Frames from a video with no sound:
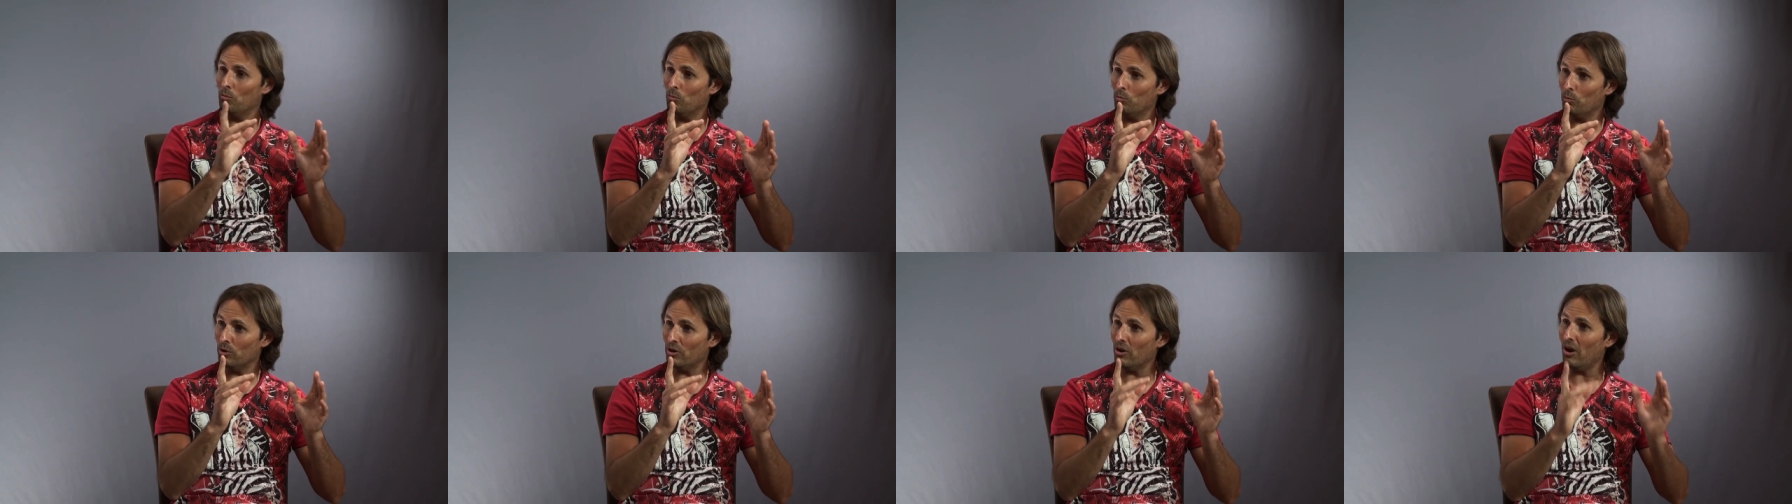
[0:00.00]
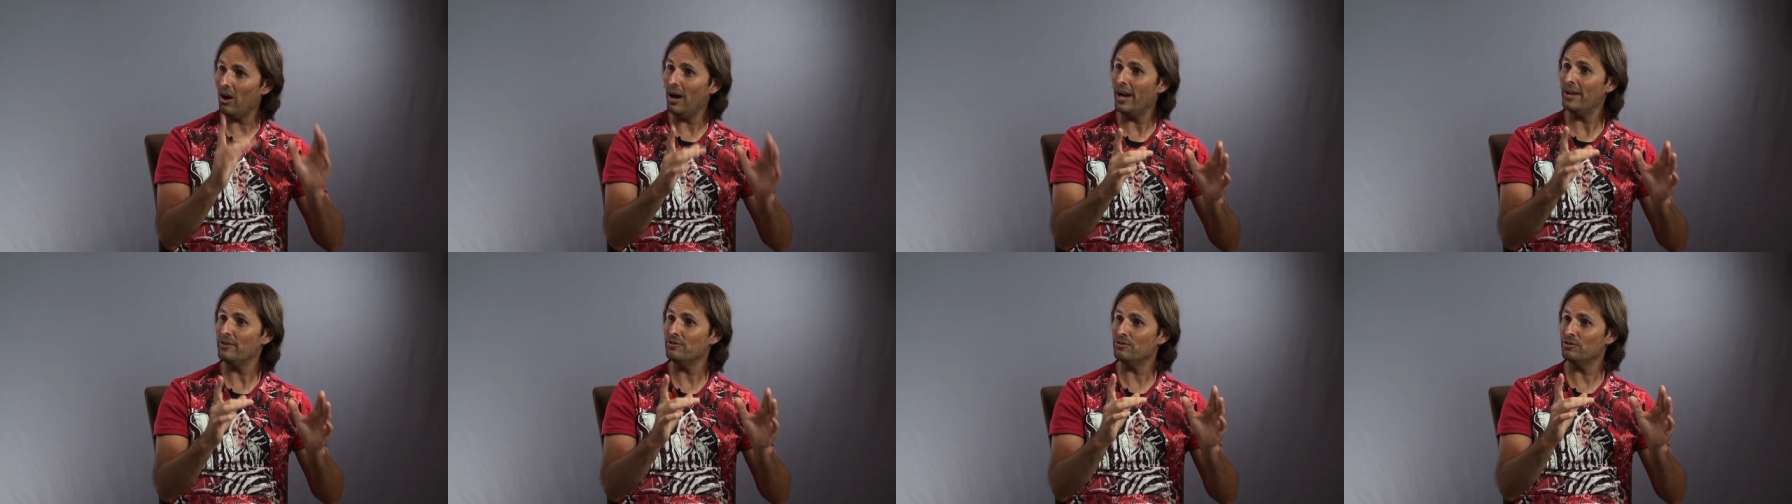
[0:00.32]
would
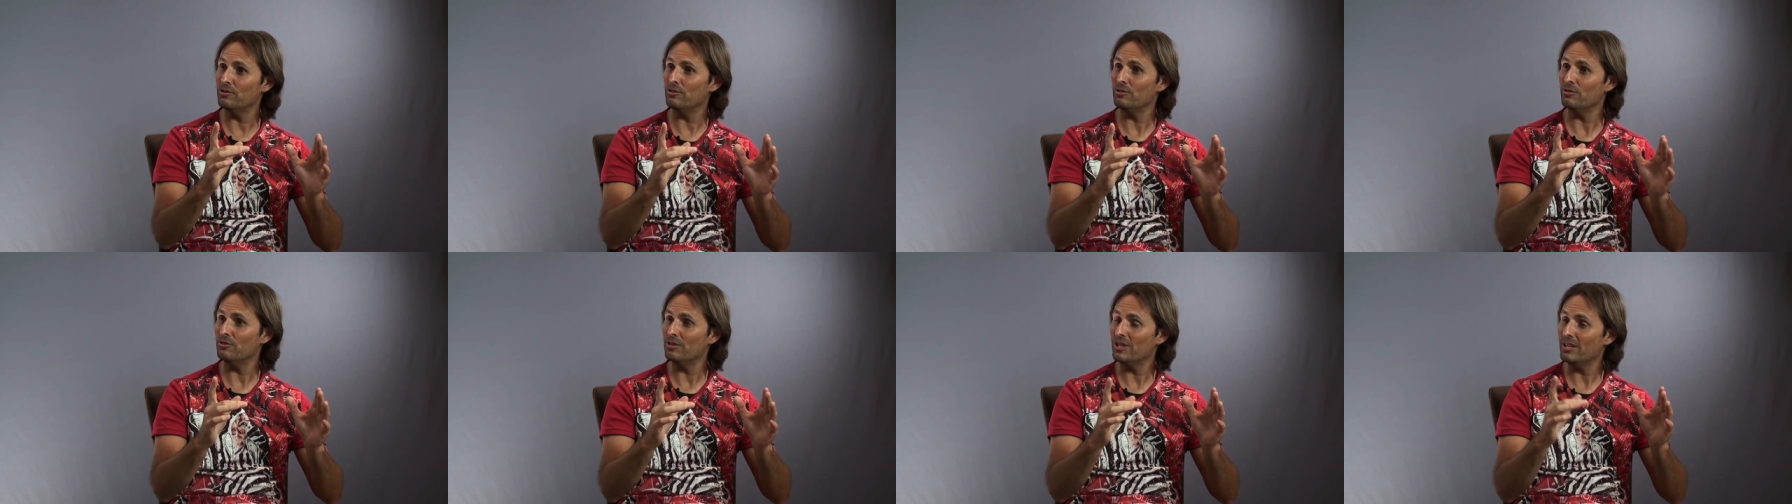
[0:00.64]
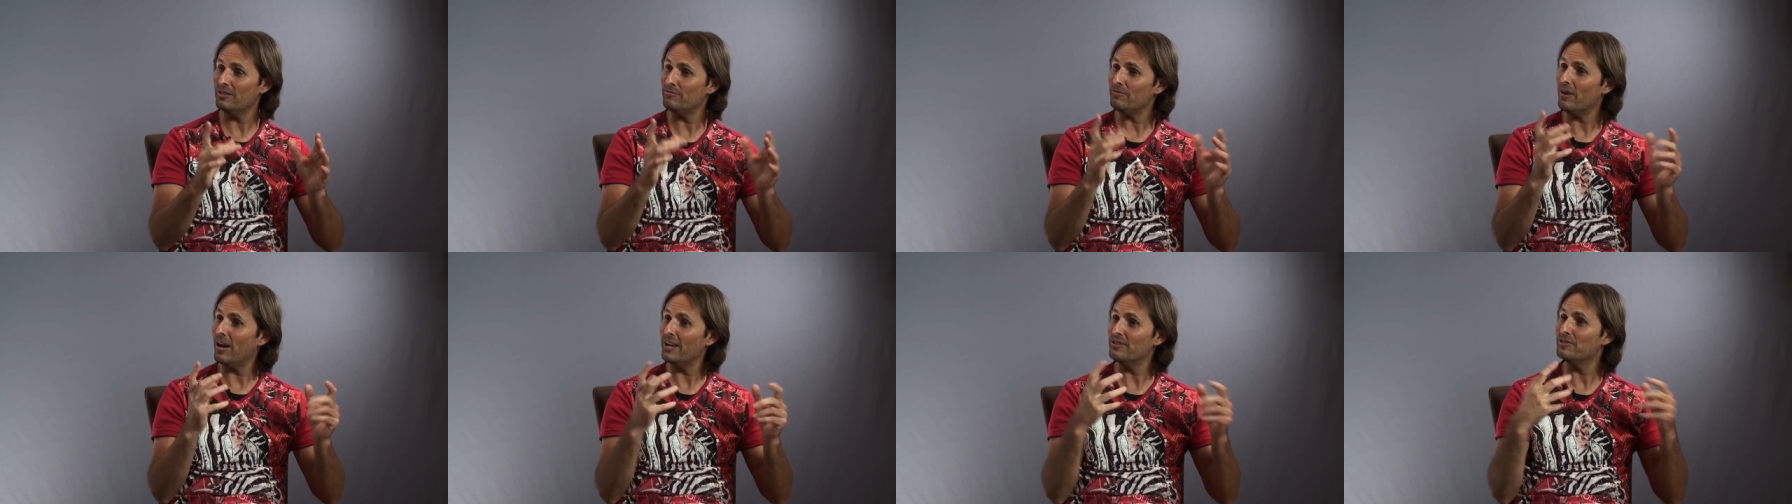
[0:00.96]
I do
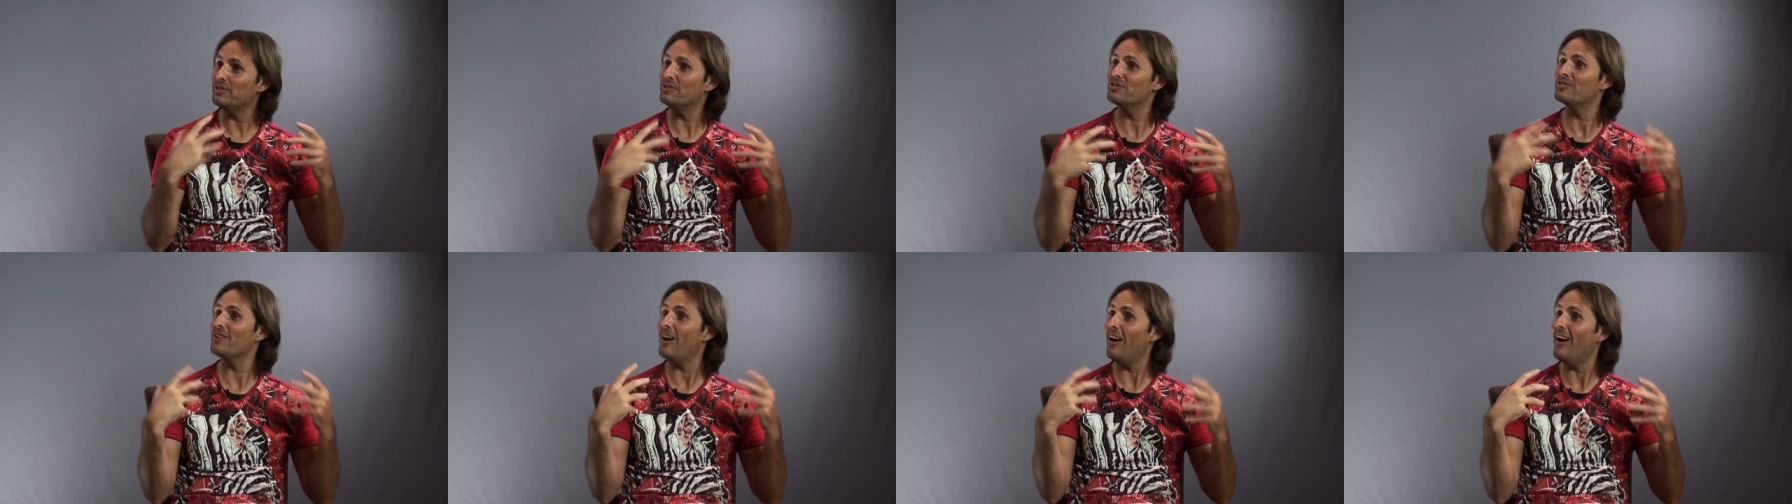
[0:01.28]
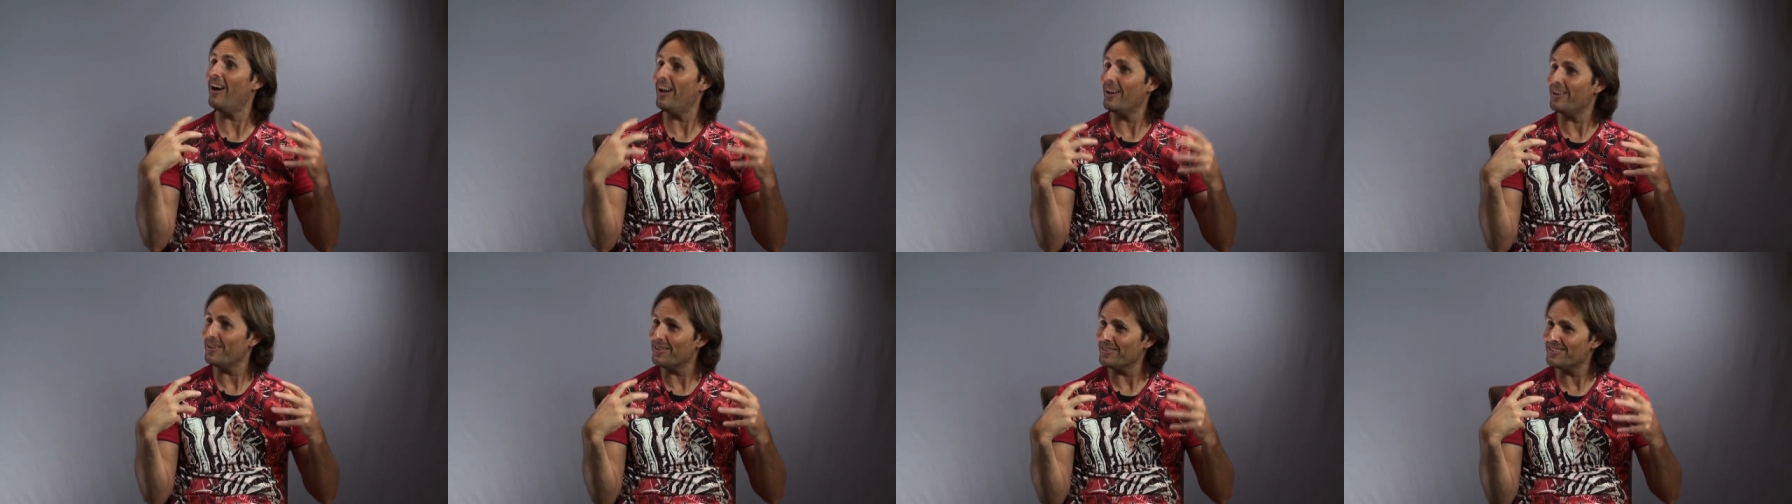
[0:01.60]
if I
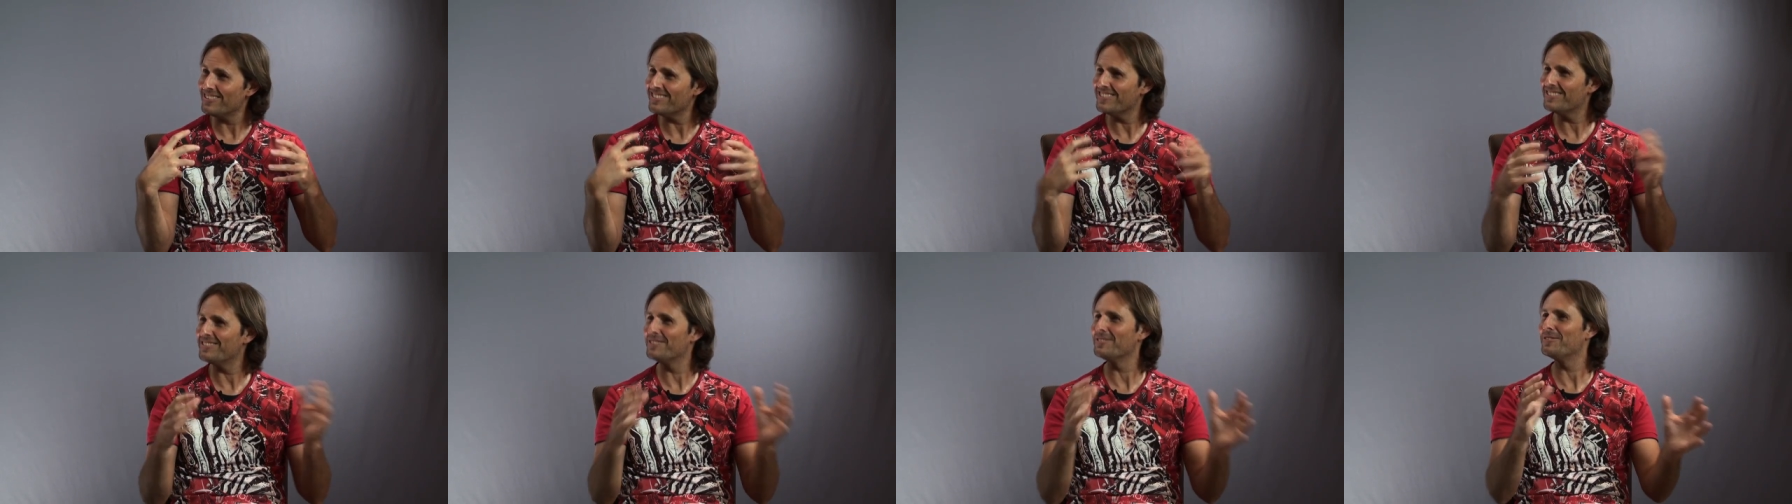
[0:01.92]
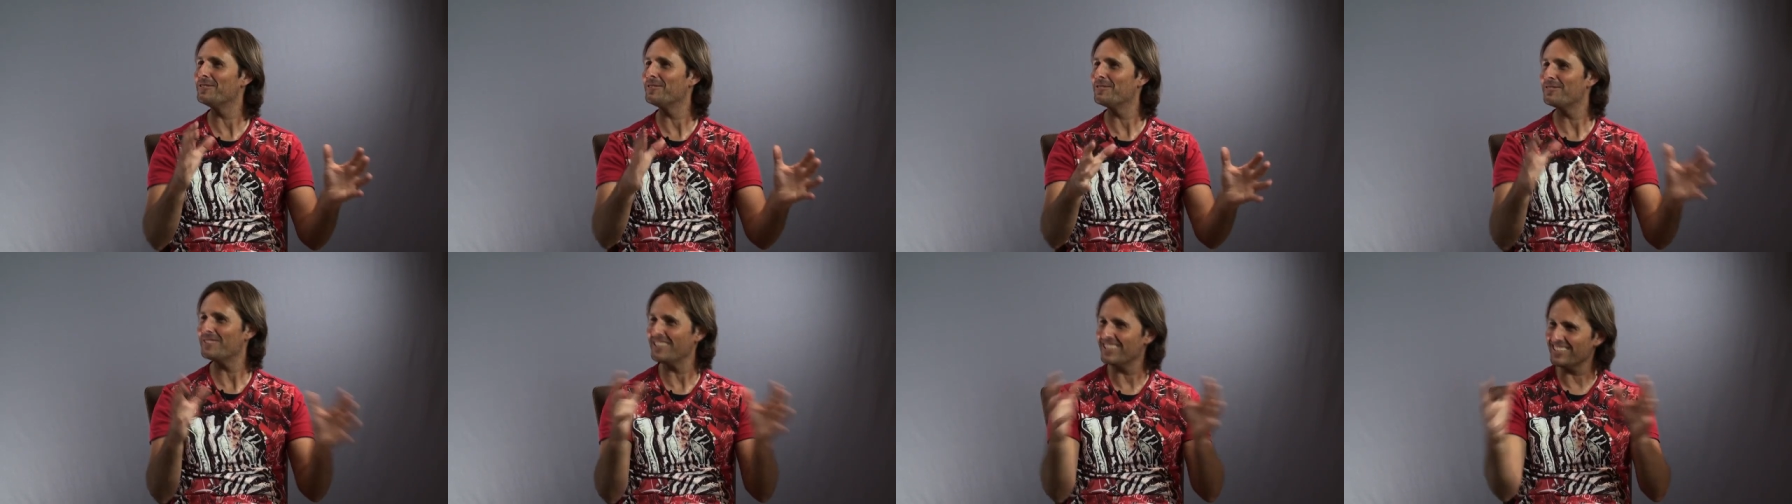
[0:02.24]
desired to
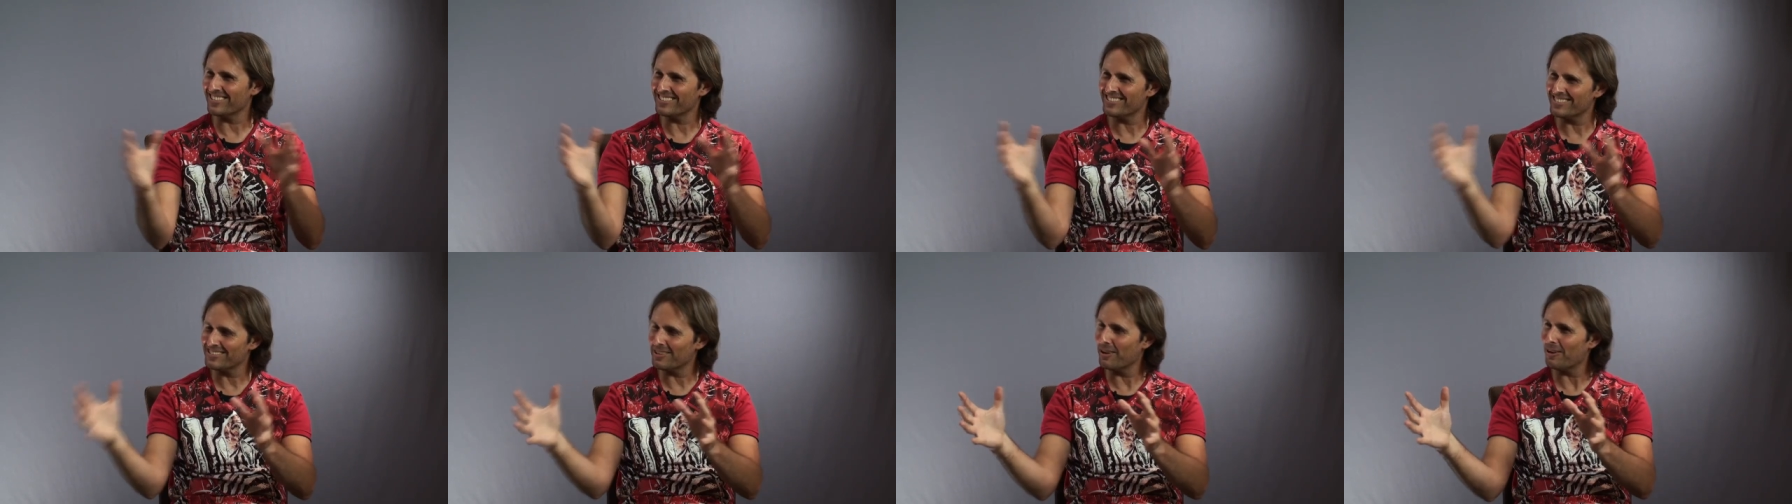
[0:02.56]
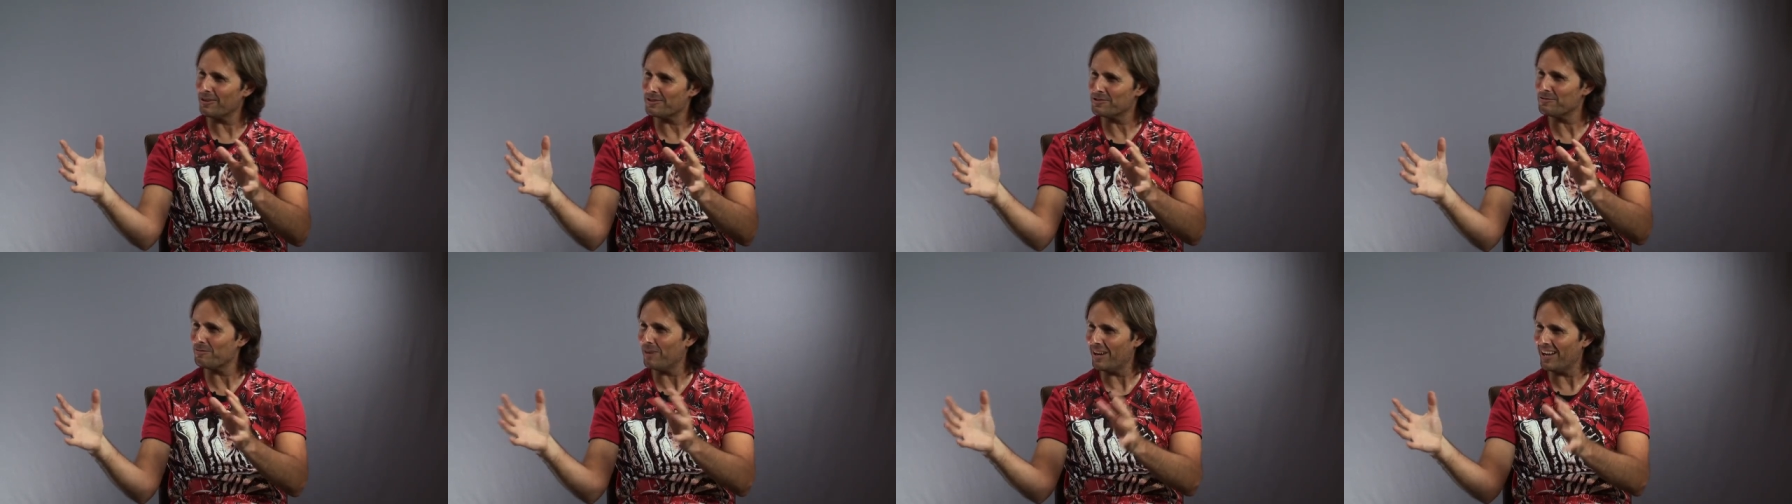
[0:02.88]
do things
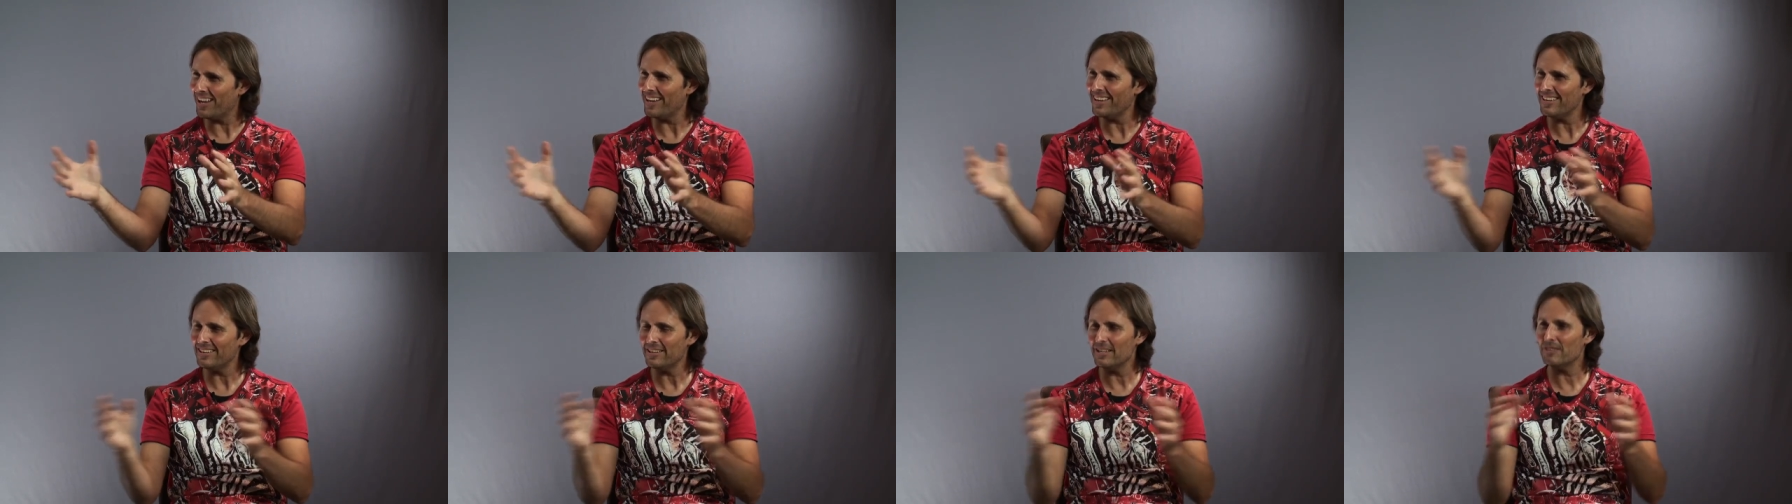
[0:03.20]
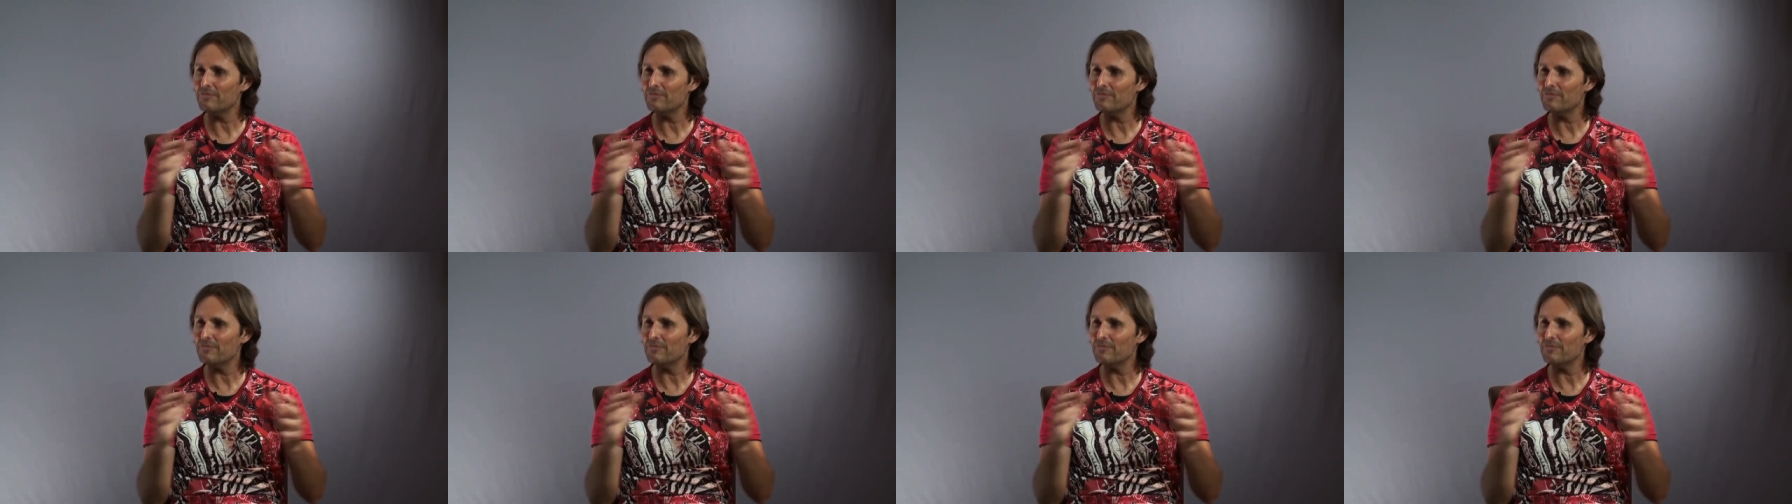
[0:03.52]
God's way?